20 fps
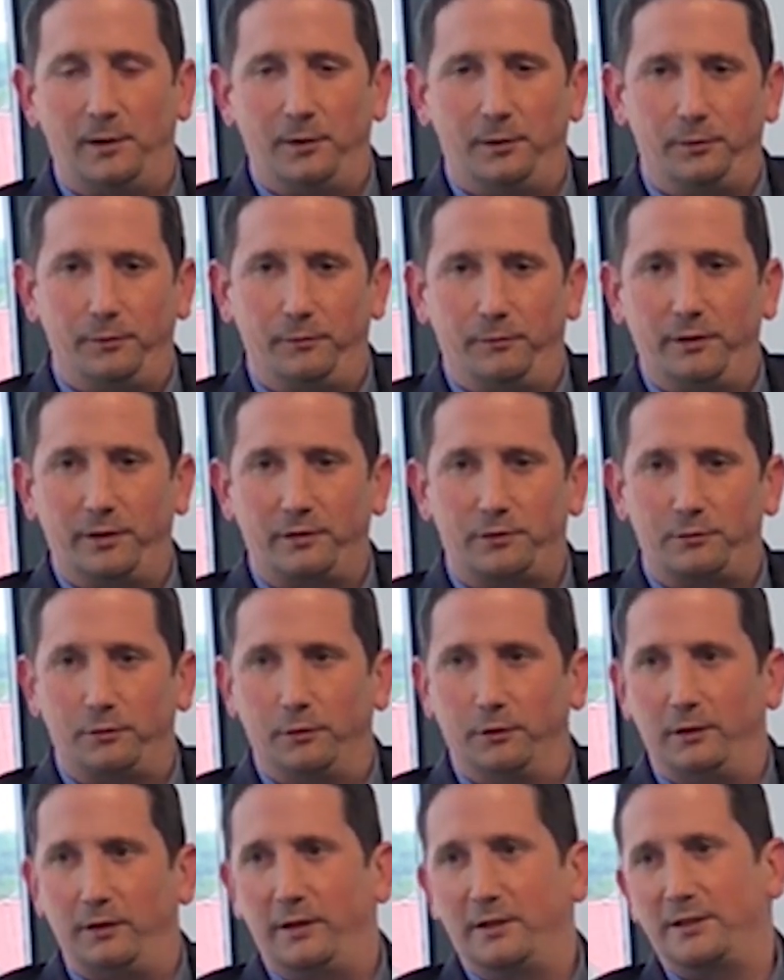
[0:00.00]
under Vic
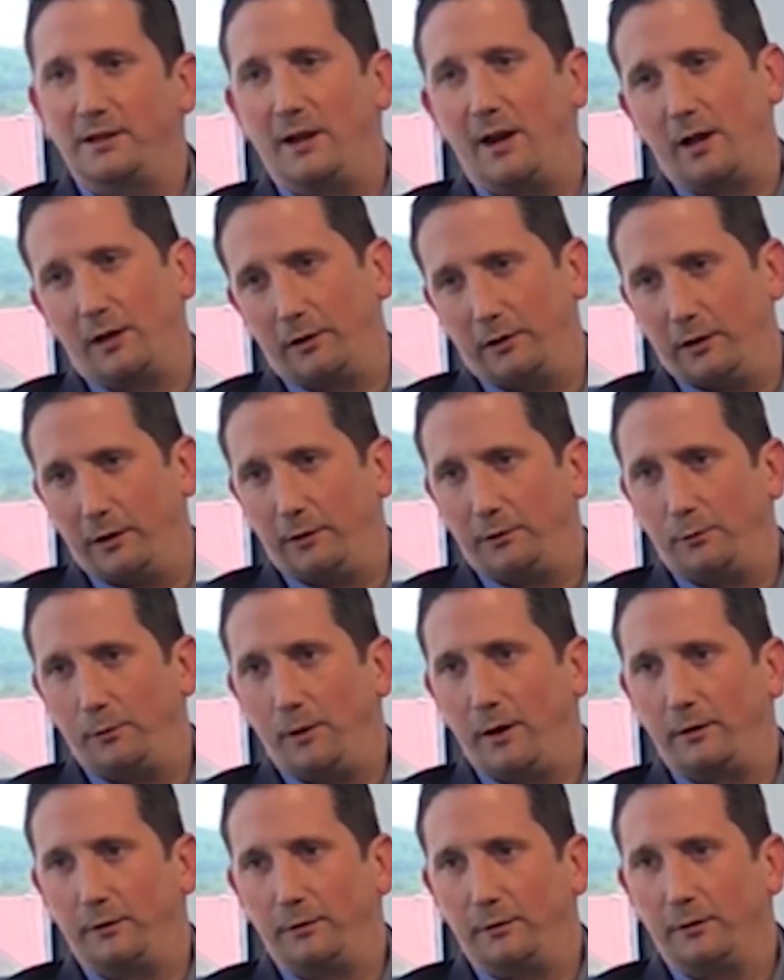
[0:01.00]
Trilly as the athletic
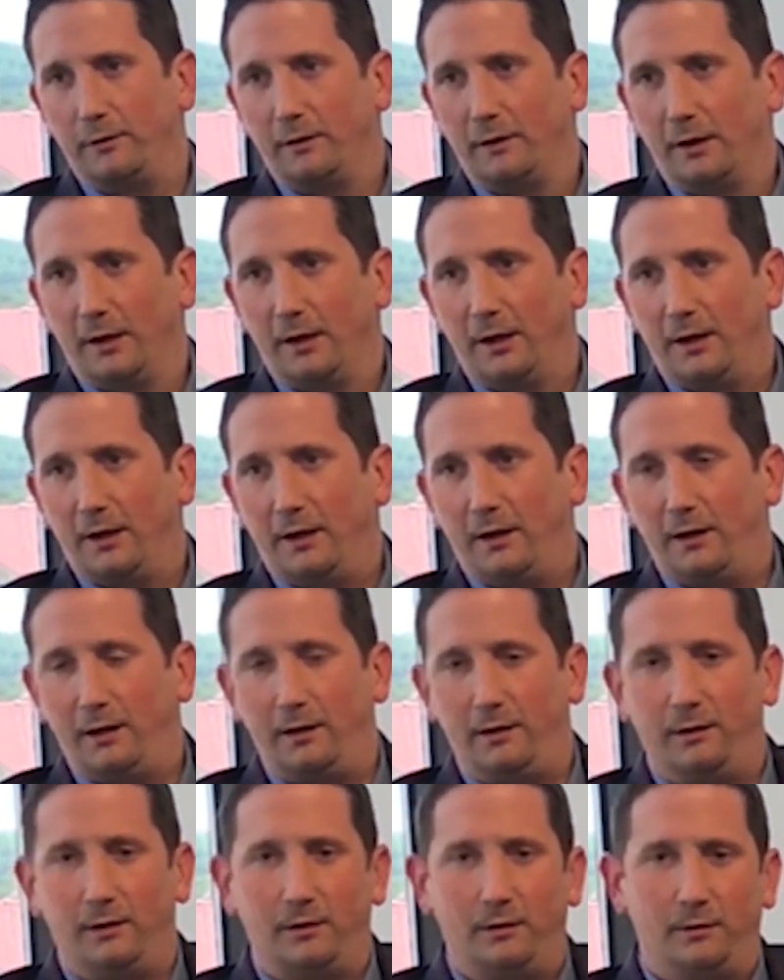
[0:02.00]
director,
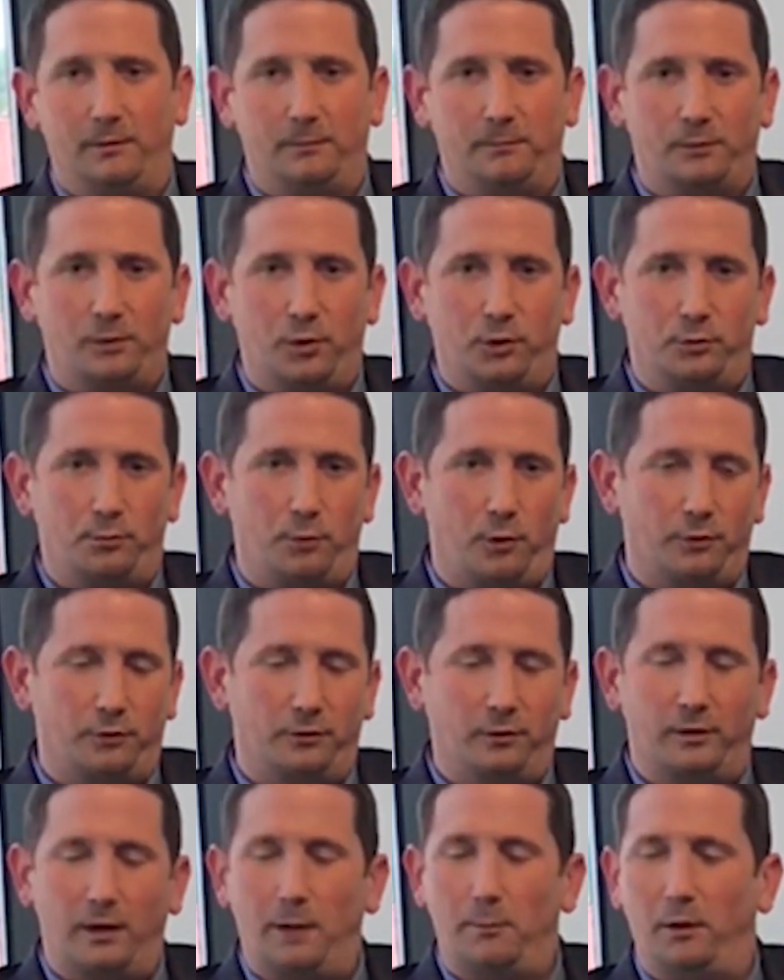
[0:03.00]
and Coach
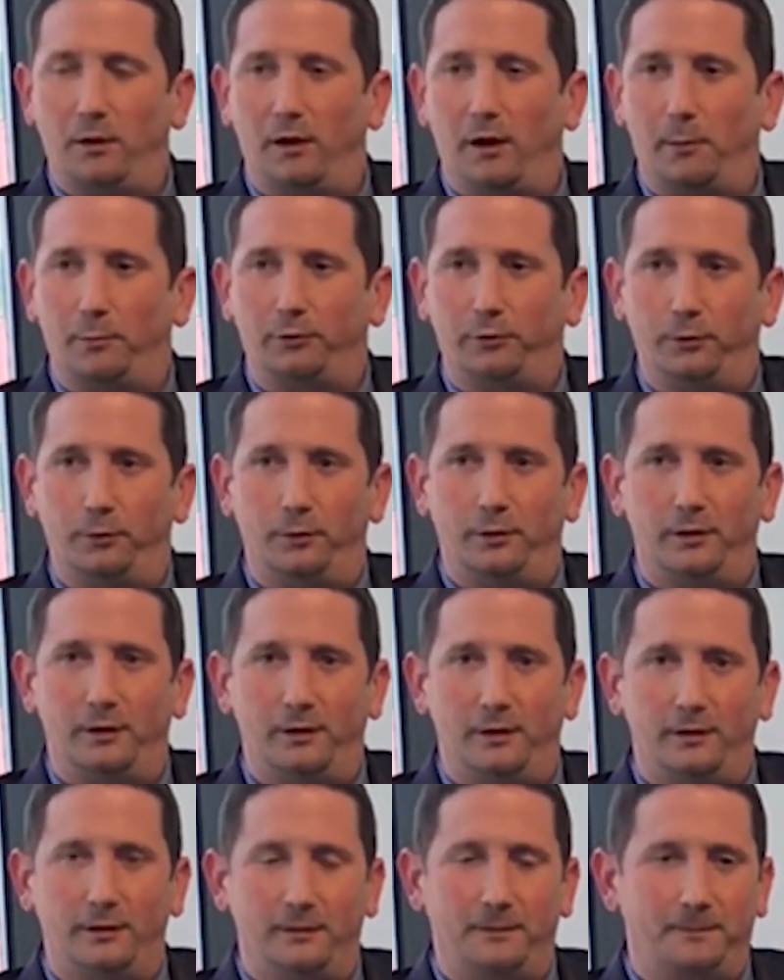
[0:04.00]
Marceau gave me the
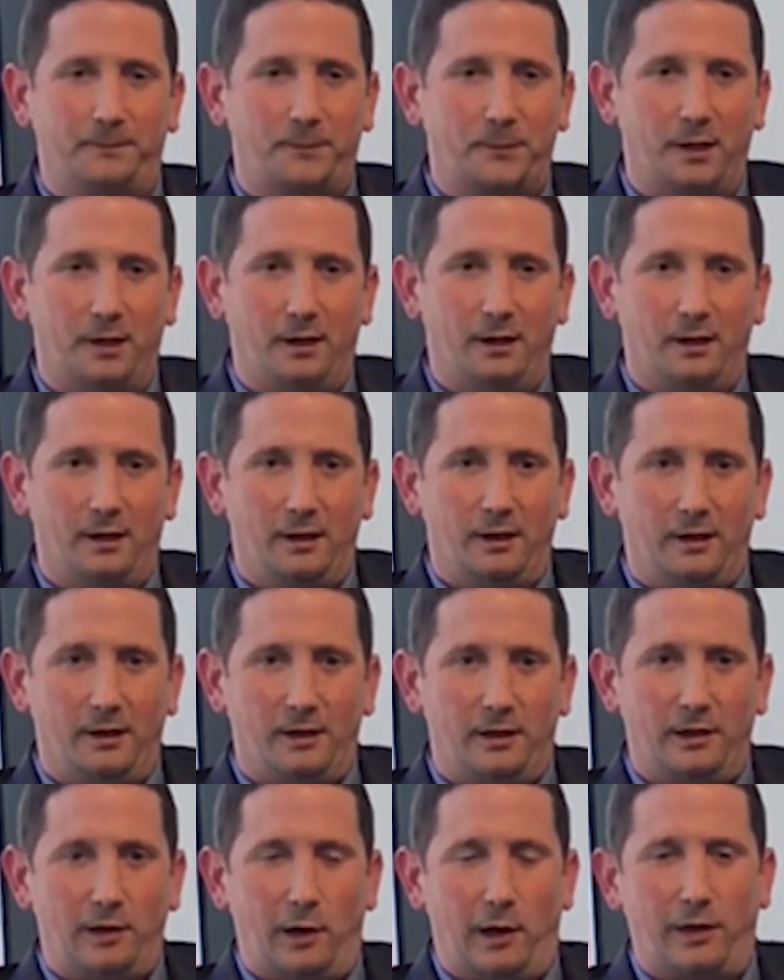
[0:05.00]
opportunity.
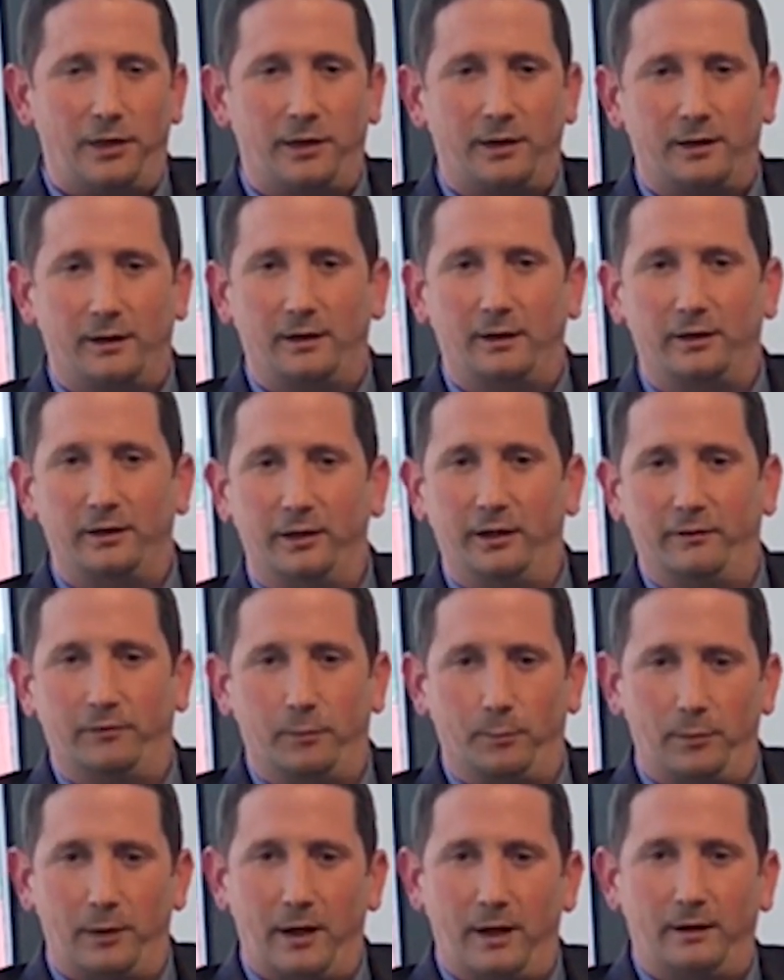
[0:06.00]
And I think
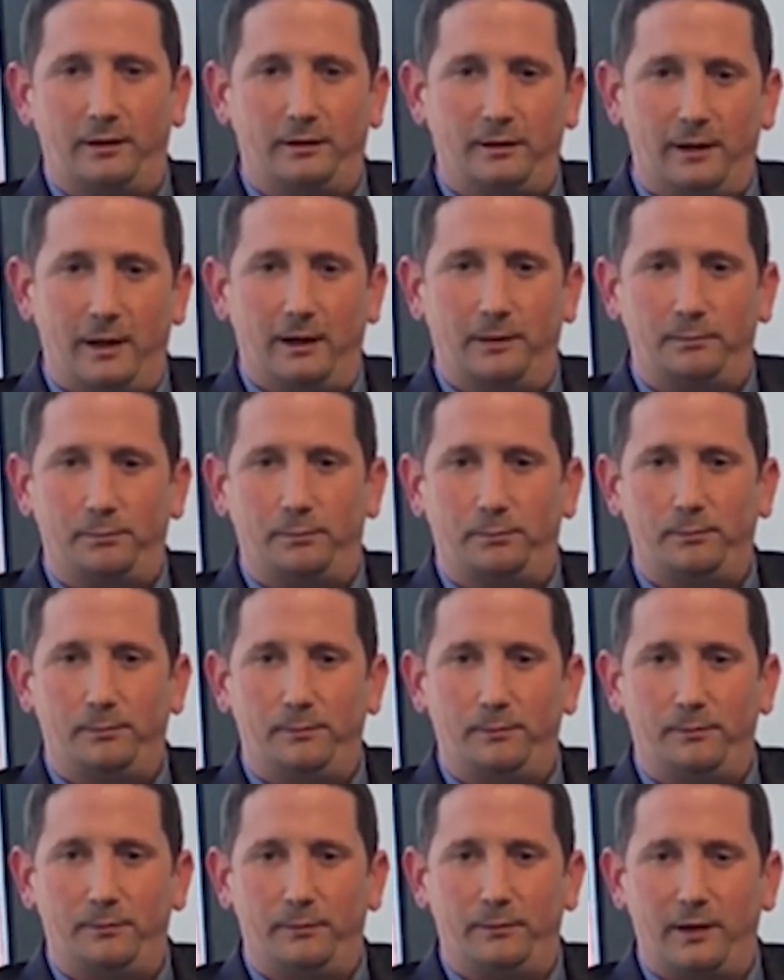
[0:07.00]
from that
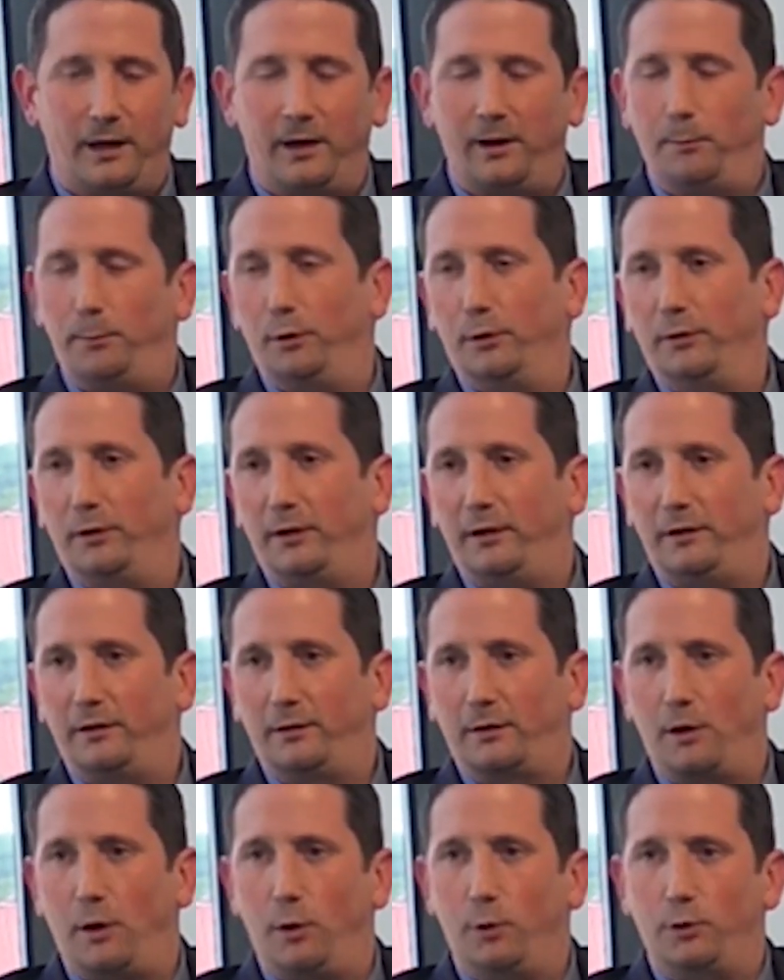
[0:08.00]
ability
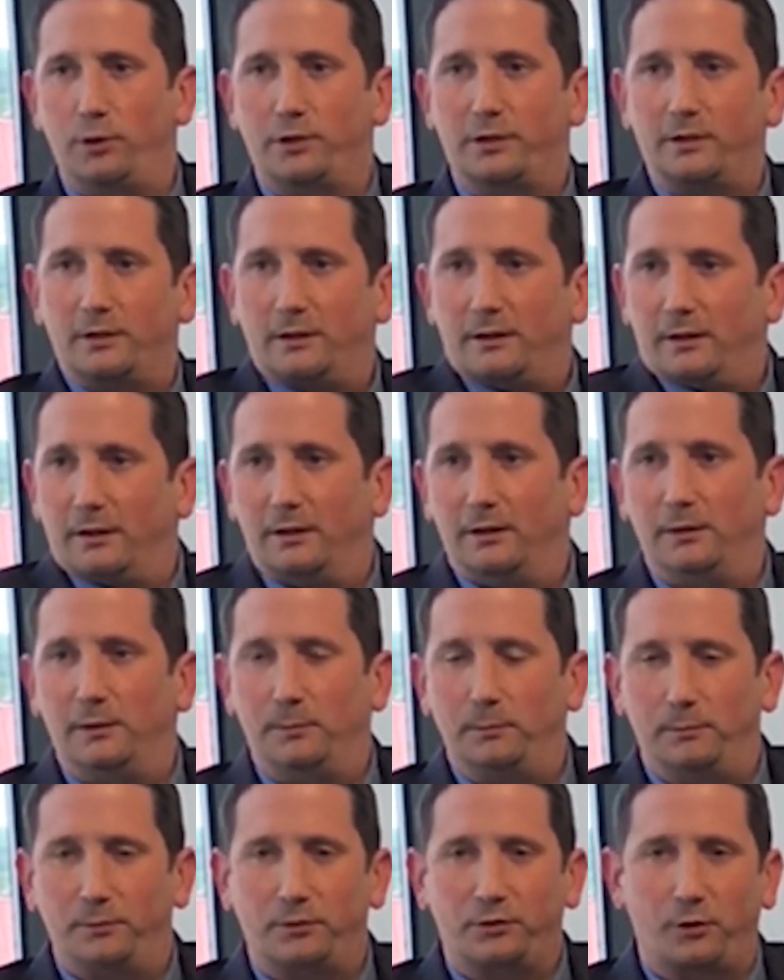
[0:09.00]
to coach.
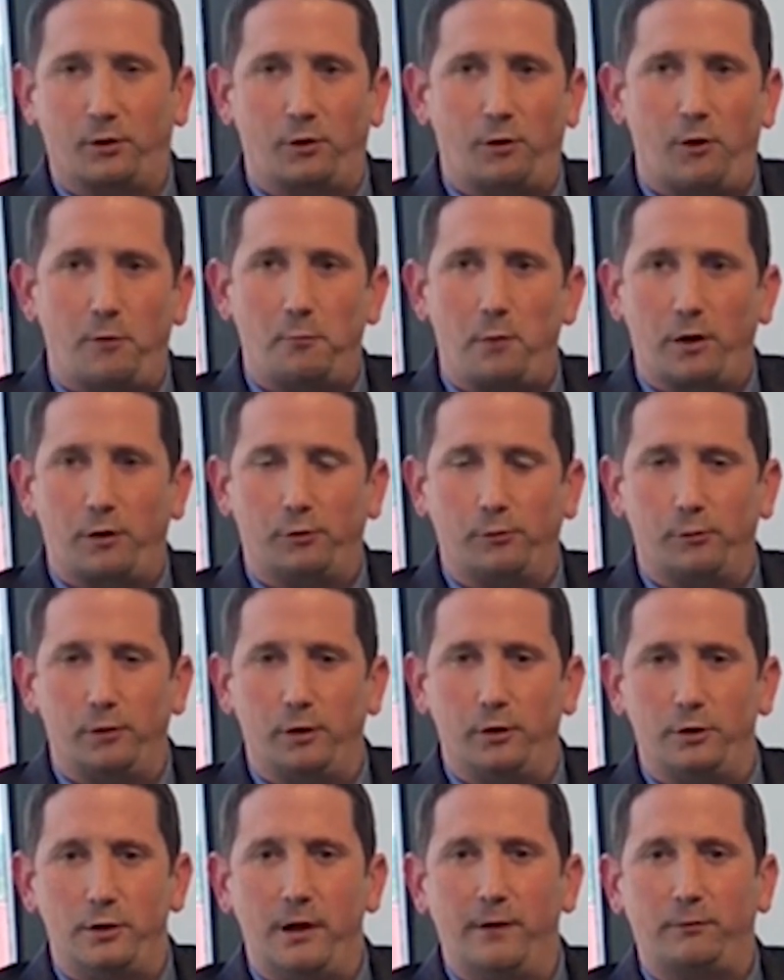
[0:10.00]
Starting off my
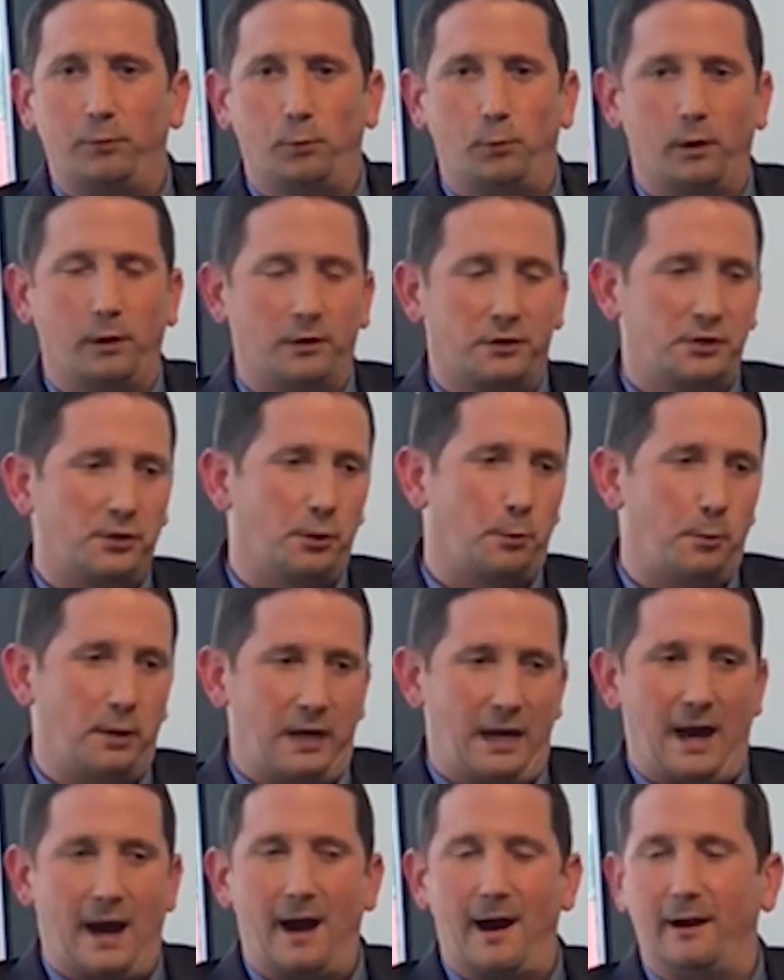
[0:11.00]
career, you have to wear so
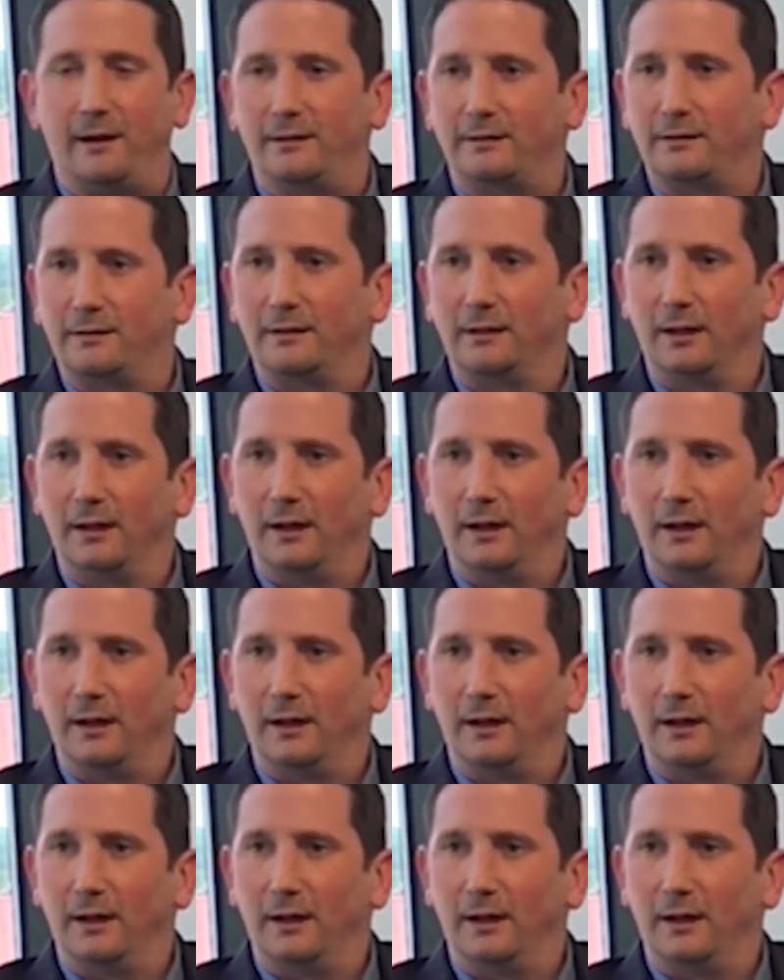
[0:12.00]
many hats.